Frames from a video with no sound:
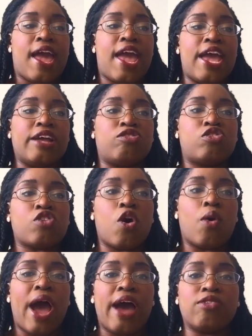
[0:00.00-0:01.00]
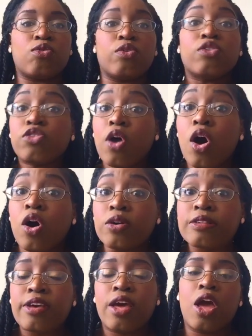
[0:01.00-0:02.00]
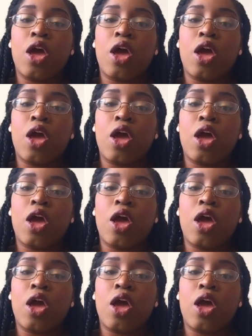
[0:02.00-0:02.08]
And so as a result,